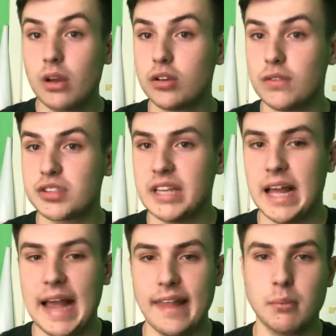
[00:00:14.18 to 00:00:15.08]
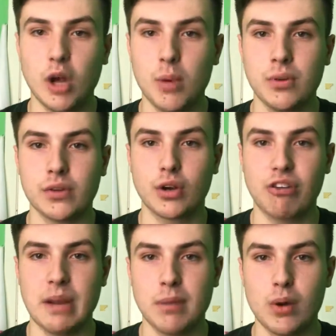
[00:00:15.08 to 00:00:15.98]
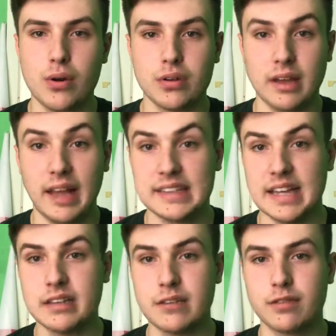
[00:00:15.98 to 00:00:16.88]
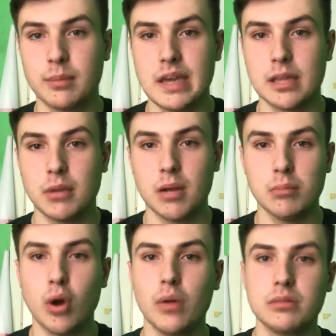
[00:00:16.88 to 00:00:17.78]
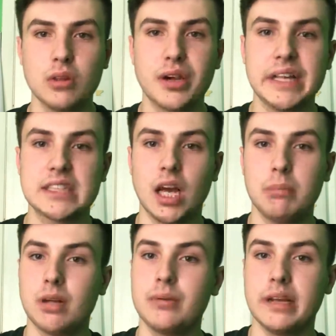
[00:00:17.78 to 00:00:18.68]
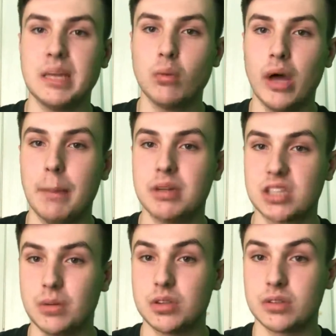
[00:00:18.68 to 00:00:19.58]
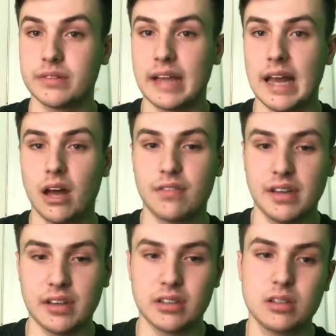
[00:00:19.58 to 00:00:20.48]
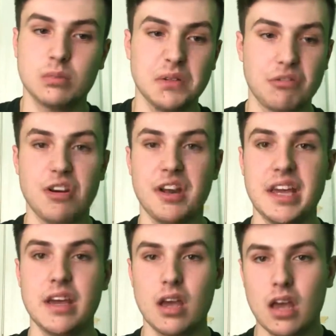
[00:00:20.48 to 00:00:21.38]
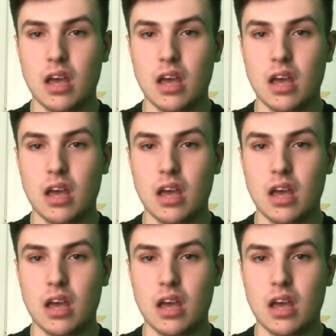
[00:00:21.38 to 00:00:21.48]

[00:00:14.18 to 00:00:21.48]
Because obviously at the moment, career mode has ended for me at the moment. I'm not looking to upload any more episodes on that. I think we've really...